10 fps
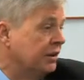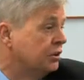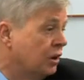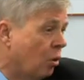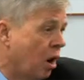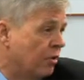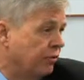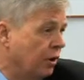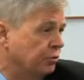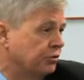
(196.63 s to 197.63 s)
get to know our
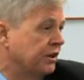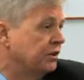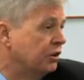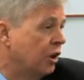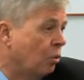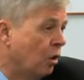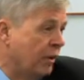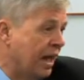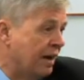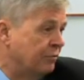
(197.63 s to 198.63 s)
folks, get to know what
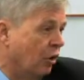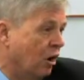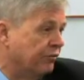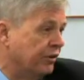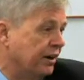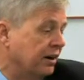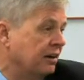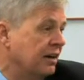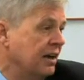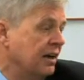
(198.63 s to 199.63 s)
we have to offer here.